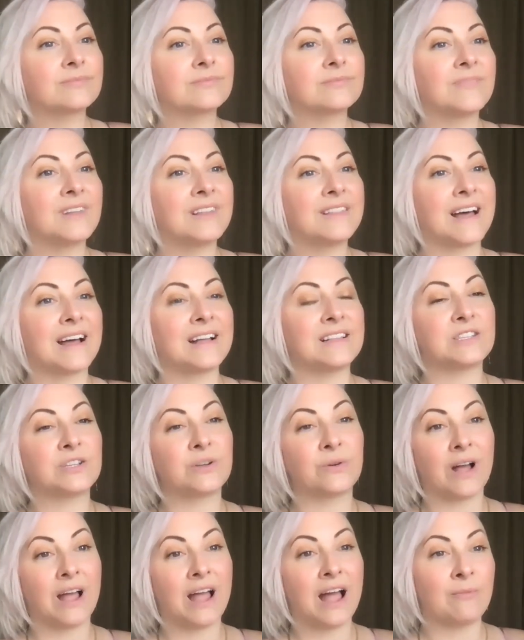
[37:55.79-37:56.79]
that's
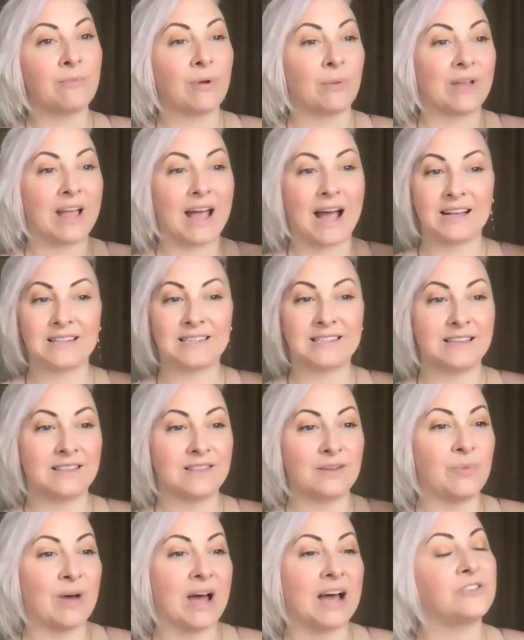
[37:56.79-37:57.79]
who I am. I'm Cassy,
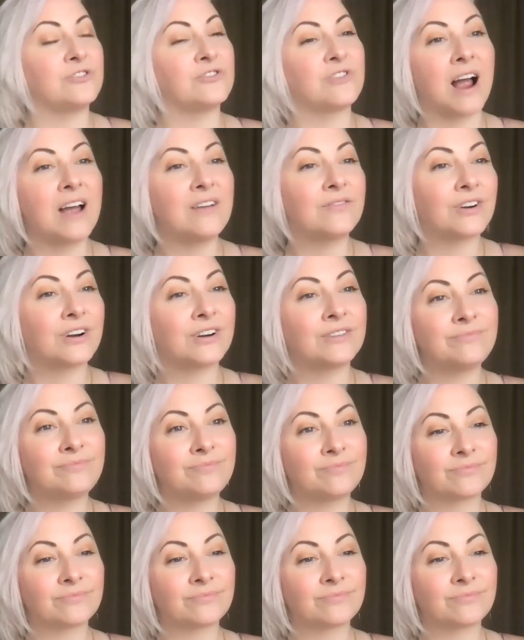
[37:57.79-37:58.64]
the bad driver.